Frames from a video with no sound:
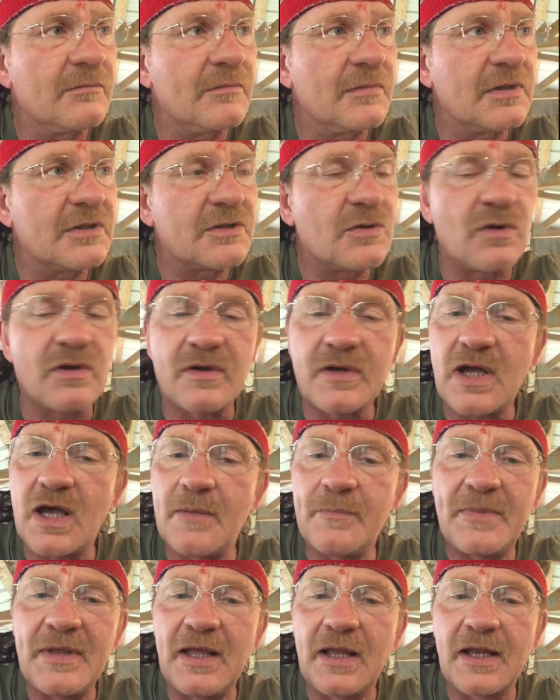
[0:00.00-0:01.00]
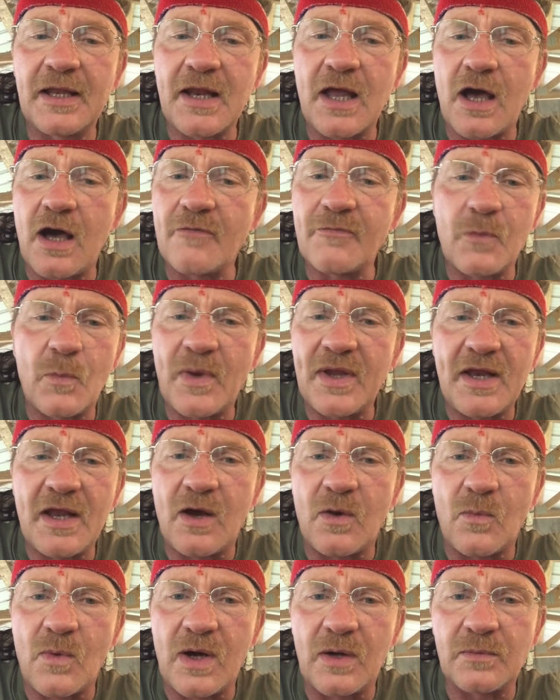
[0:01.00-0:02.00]
it's going to come peeling off, and we
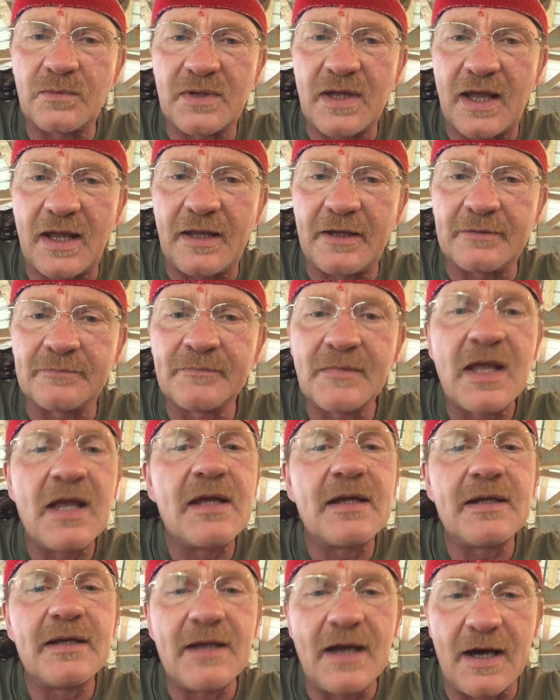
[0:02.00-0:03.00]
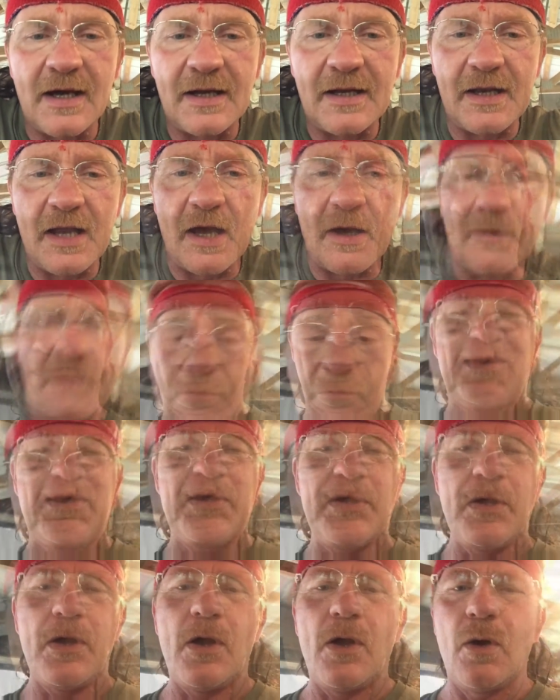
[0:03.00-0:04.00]
don't want that. Not at all.
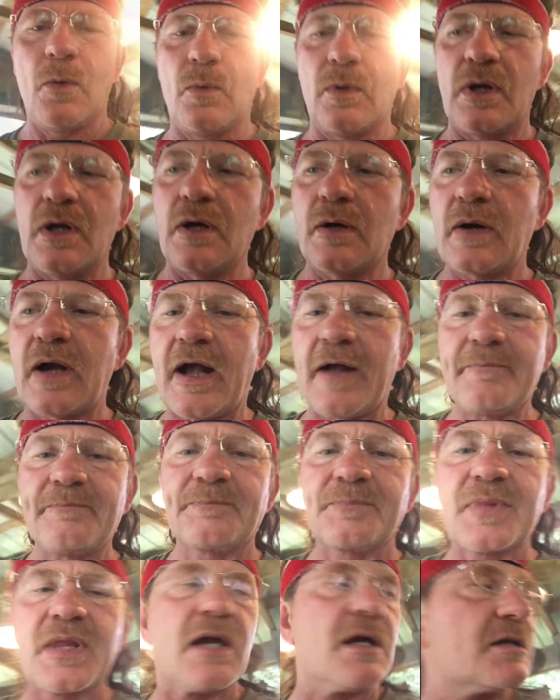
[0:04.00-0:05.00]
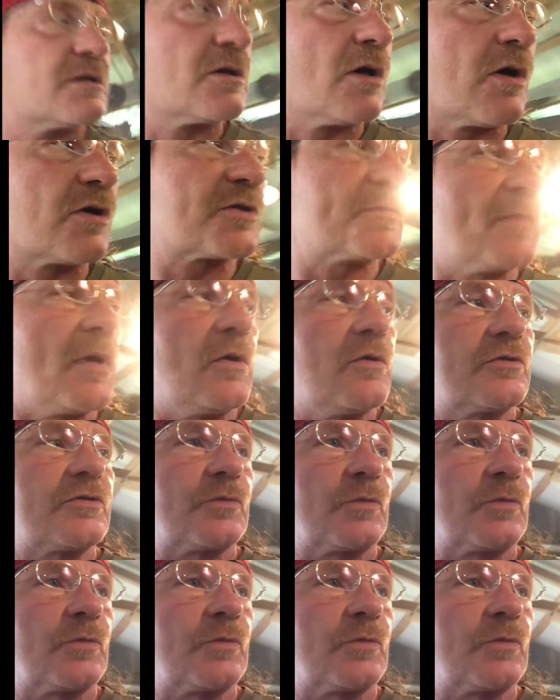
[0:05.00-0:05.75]
Well, all right. So our smokes are